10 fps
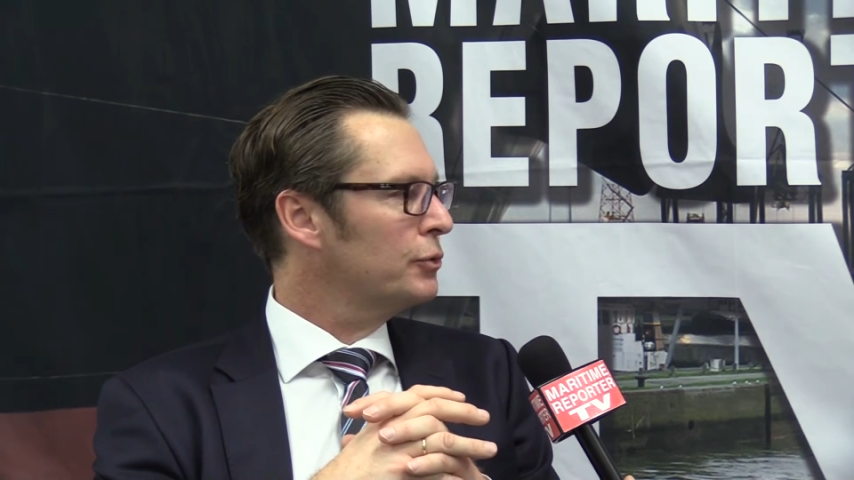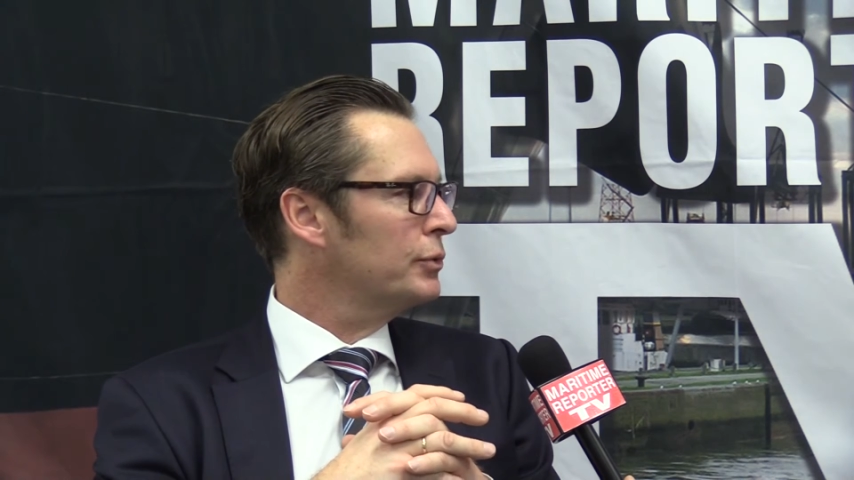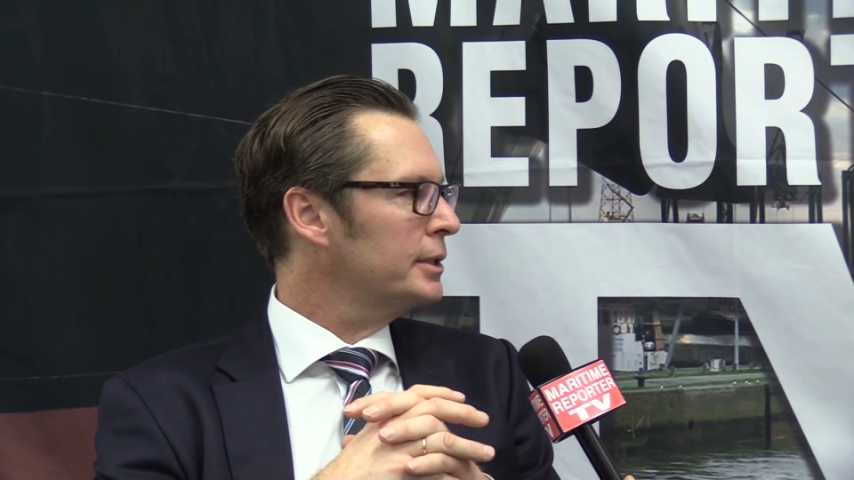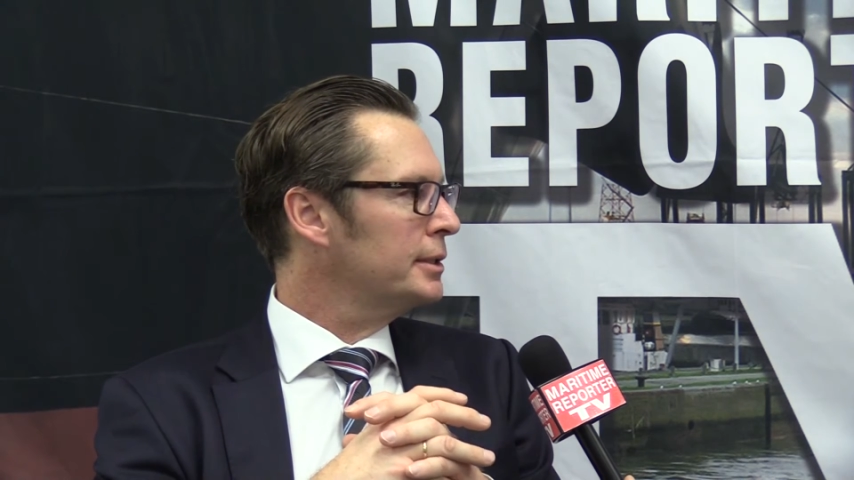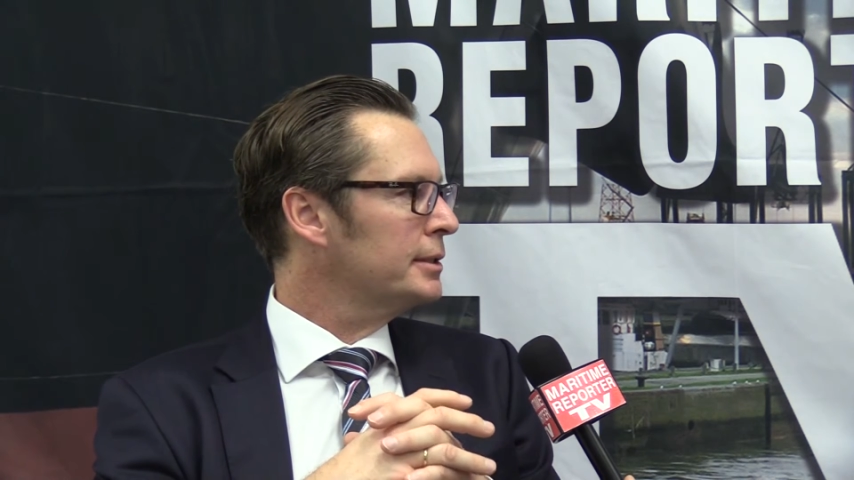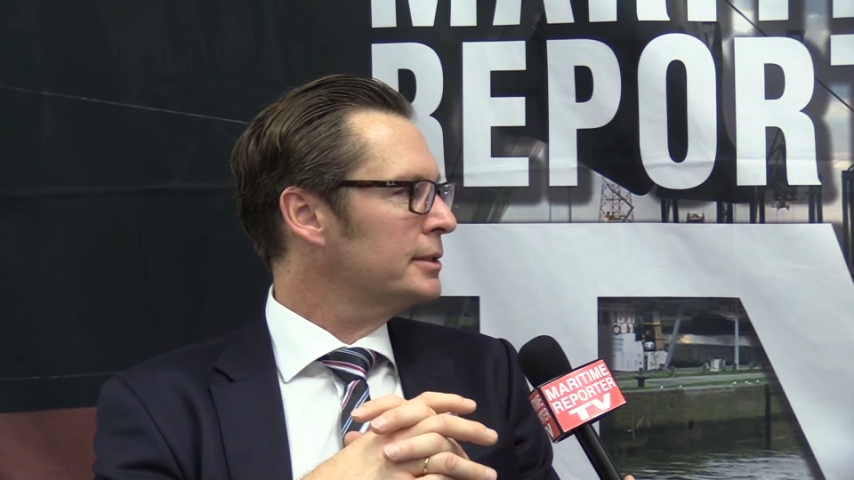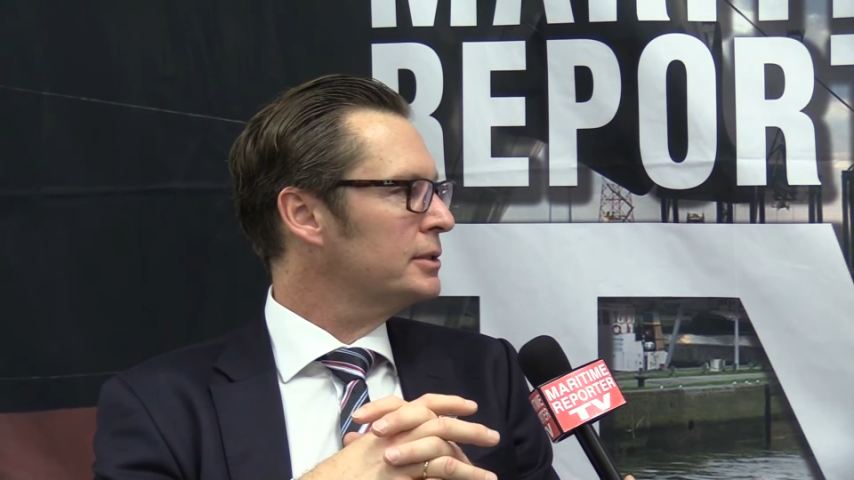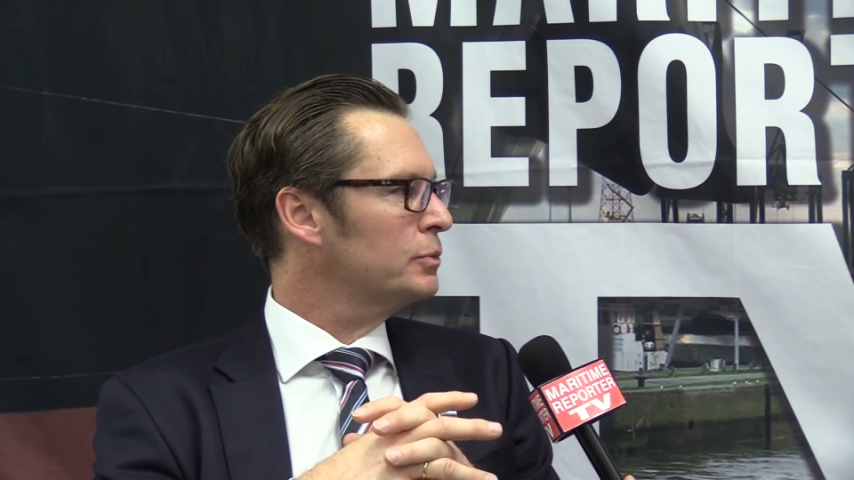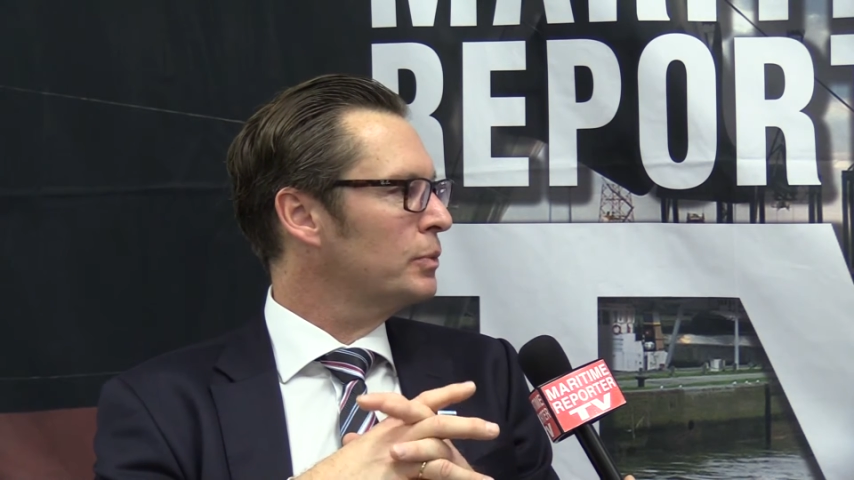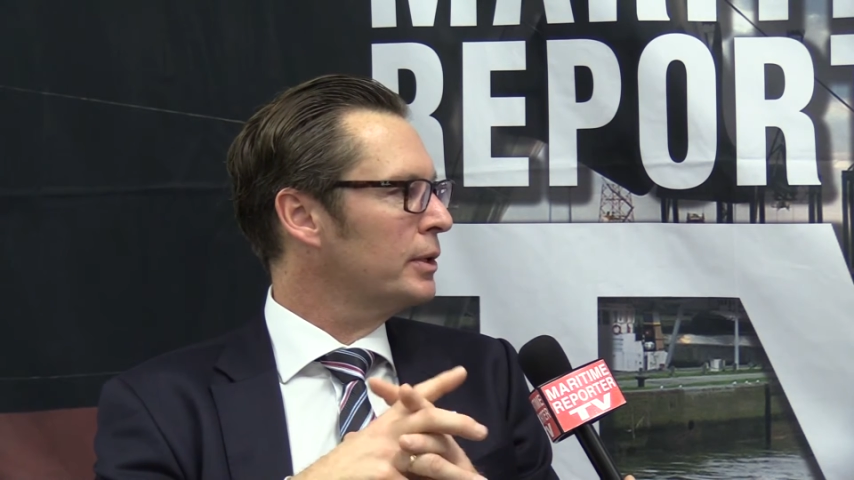
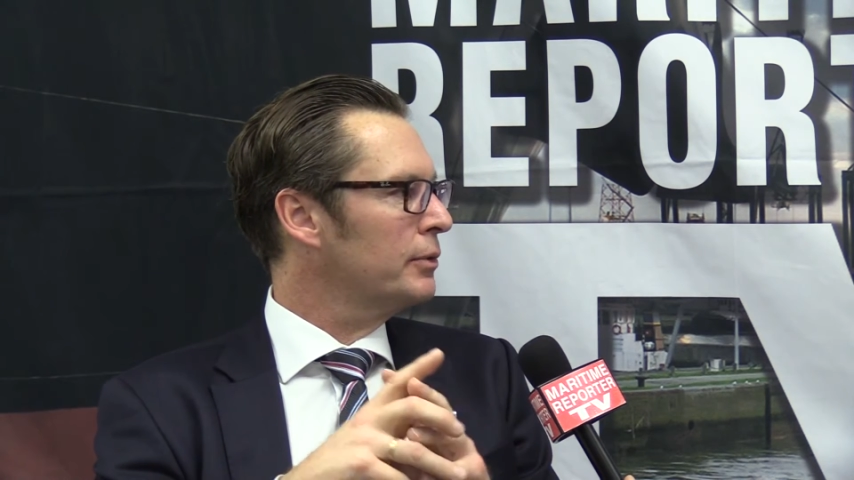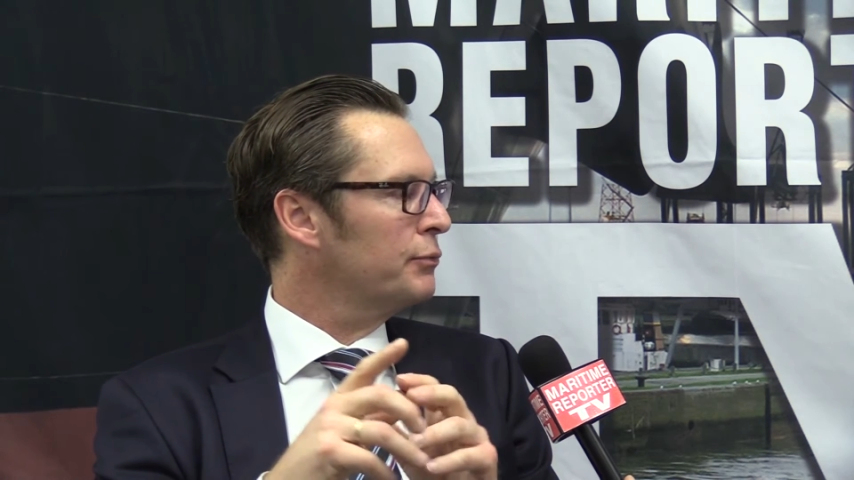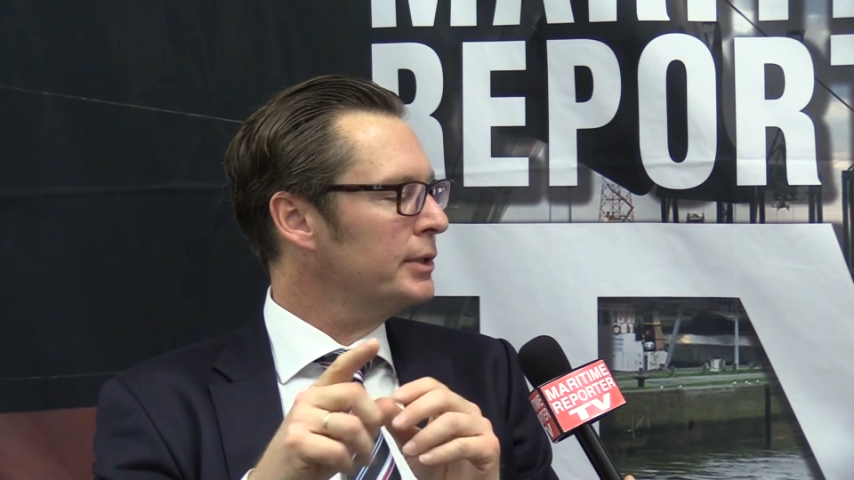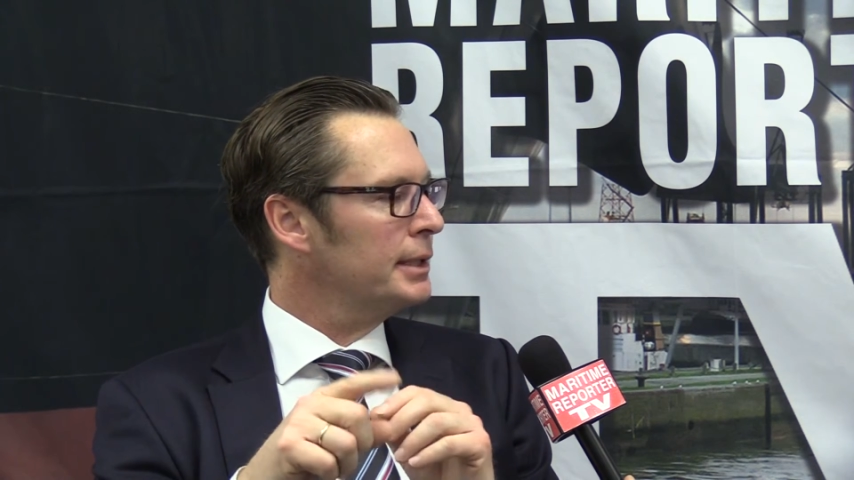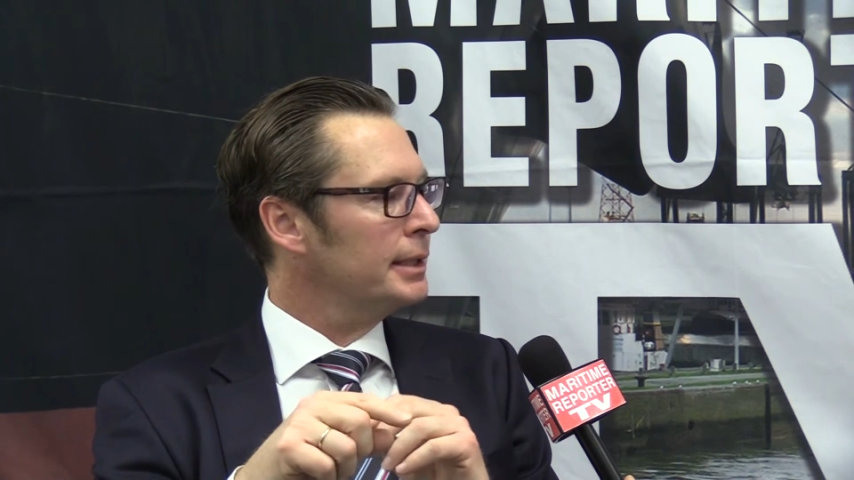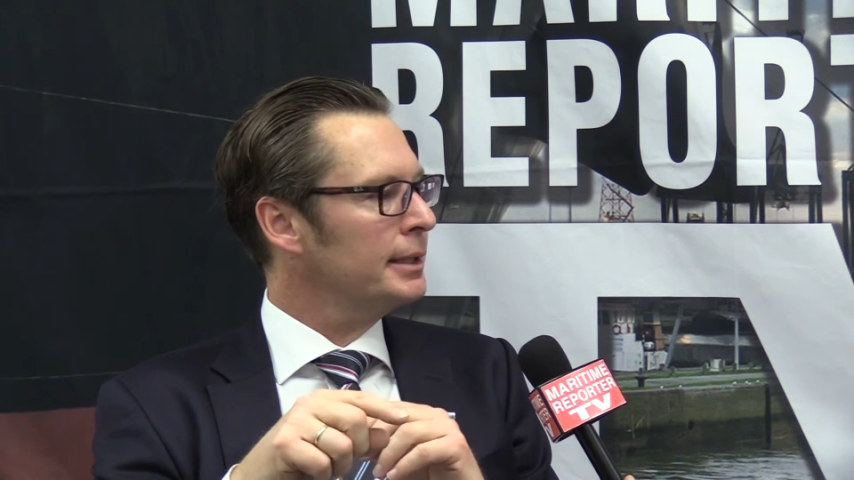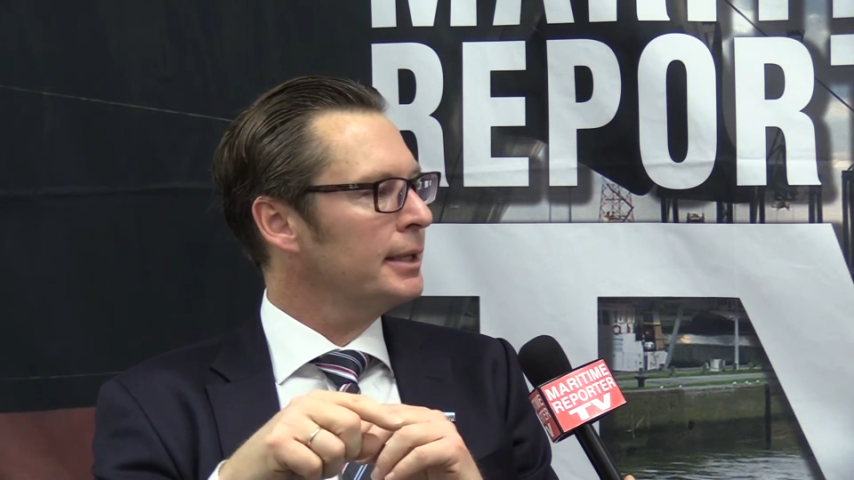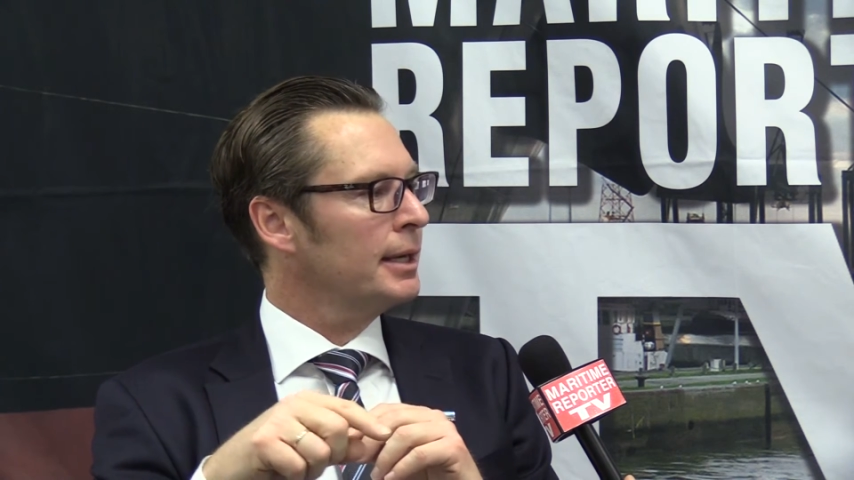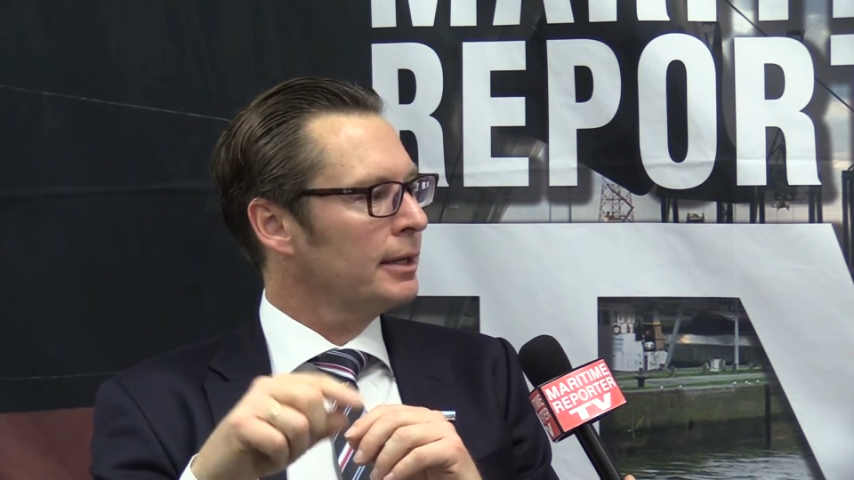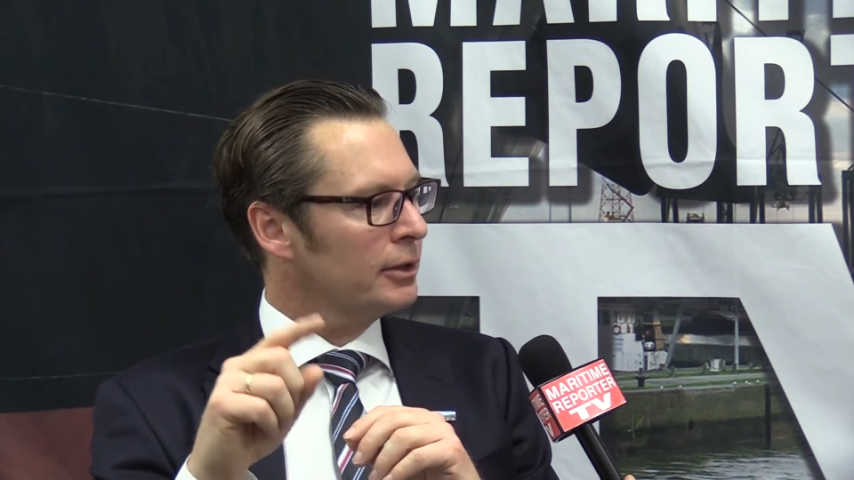readings were really